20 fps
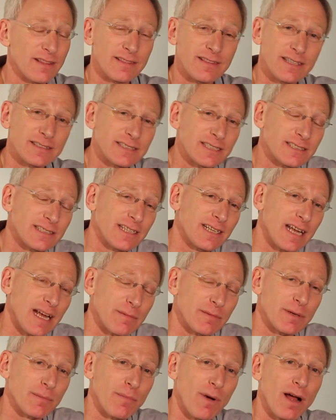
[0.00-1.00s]
This is the
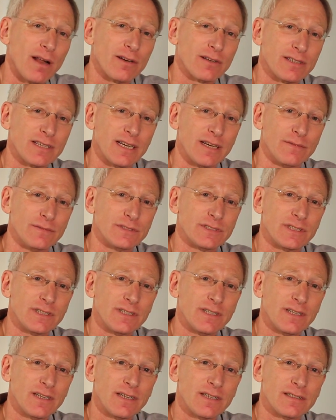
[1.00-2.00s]
name that Mahler gives
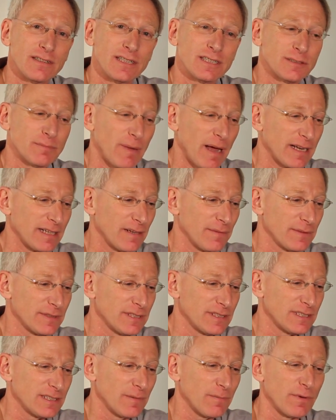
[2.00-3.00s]
this
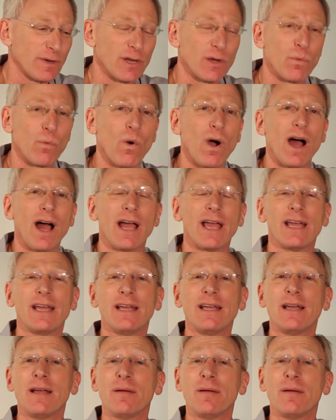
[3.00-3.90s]
magnificent symphony. Why?